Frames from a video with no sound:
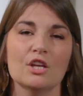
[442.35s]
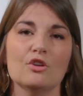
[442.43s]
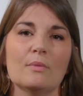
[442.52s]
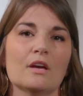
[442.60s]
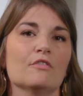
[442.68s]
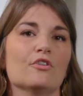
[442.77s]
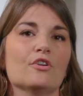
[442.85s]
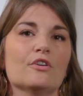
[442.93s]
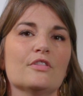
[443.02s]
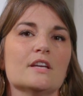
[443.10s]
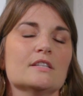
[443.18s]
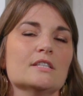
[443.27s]
You may have
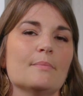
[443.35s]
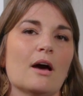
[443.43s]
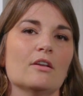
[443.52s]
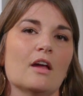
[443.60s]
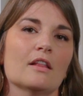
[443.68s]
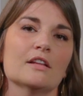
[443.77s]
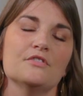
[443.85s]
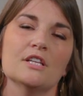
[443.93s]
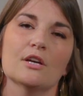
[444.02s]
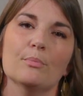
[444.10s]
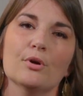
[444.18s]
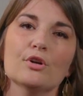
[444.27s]
heard things about not
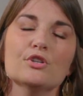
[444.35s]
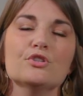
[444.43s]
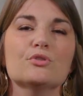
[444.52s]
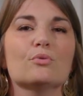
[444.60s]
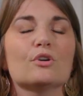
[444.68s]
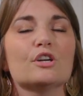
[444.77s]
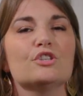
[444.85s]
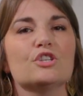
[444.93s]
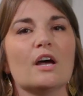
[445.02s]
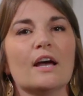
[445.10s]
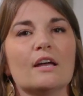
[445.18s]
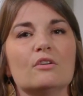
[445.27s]
lifting a purse or a
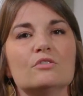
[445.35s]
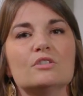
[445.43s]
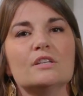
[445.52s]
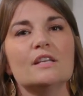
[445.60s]
child.